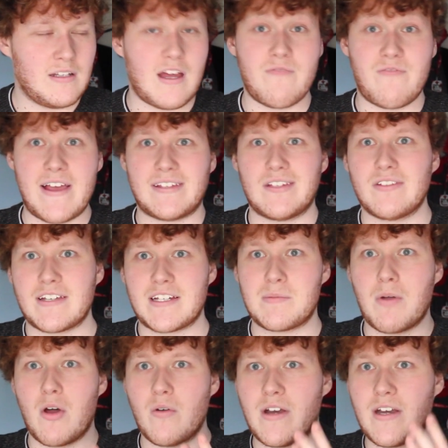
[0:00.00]
like, vessel's
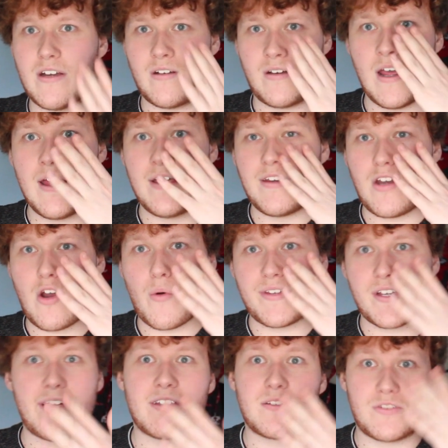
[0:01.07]
exploded, and, you know,
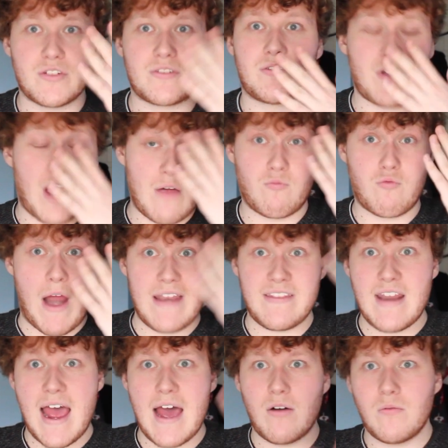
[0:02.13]
his eye's just
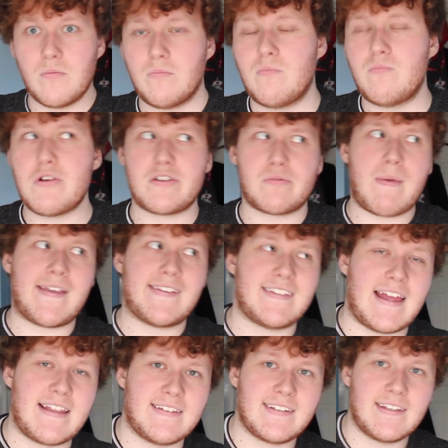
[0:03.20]
red now, which makes
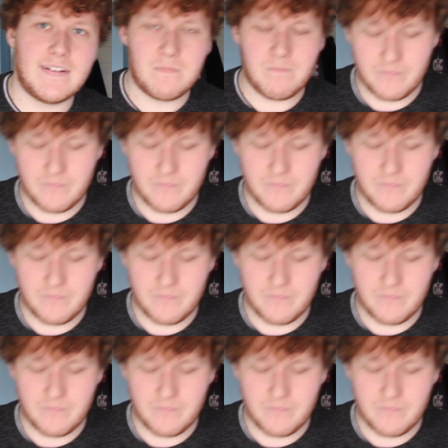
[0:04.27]
sense,